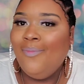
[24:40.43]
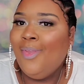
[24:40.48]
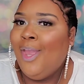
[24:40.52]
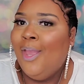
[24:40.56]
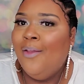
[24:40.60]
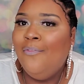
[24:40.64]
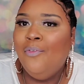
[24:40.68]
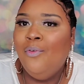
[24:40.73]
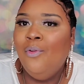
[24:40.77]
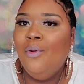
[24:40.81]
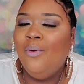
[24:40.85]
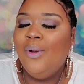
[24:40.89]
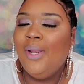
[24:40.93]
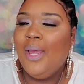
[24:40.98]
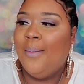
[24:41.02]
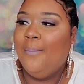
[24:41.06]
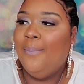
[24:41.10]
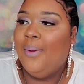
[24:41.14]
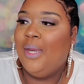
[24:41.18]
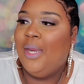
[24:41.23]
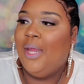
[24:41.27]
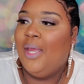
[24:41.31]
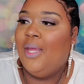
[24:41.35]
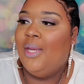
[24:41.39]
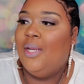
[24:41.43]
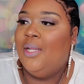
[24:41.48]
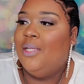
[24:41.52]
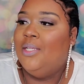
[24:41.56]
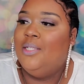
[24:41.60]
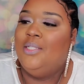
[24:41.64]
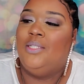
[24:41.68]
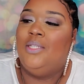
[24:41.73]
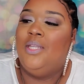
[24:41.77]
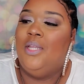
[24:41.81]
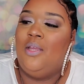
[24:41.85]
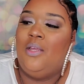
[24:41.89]
If you don't like
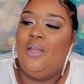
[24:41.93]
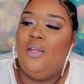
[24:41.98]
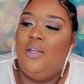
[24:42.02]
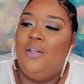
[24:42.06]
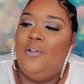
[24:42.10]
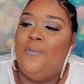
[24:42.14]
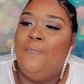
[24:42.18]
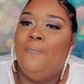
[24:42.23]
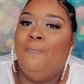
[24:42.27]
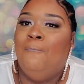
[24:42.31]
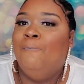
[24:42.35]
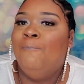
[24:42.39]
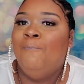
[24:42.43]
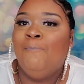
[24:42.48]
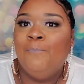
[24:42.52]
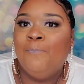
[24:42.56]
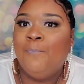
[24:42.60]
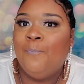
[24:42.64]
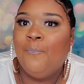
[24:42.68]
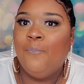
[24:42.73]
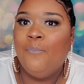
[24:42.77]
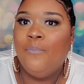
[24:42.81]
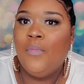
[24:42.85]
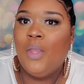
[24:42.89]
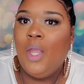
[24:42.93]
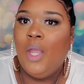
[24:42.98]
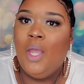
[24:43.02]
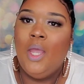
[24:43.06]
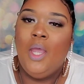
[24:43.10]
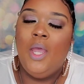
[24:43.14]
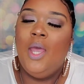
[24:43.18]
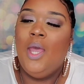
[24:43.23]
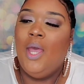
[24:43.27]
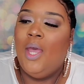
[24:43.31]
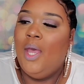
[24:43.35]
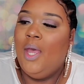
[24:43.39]
bananas, then
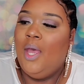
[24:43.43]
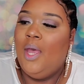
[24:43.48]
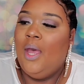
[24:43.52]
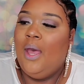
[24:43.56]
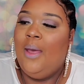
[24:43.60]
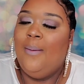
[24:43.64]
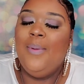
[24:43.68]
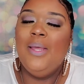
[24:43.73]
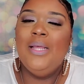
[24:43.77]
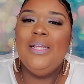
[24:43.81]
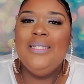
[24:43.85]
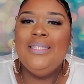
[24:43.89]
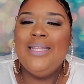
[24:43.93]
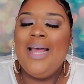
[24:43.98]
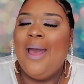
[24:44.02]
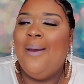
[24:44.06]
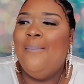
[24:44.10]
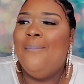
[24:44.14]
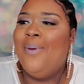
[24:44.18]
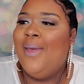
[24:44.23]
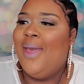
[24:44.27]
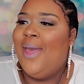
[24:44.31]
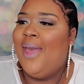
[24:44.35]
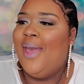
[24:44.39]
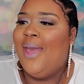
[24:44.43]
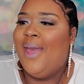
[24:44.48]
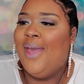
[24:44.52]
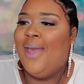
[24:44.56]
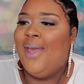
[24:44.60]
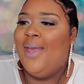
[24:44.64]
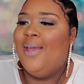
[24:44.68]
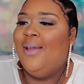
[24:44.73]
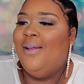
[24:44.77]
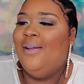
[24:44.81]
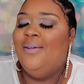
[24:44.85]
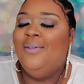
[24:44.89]
I mean, it's not
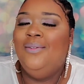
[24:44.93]
bad.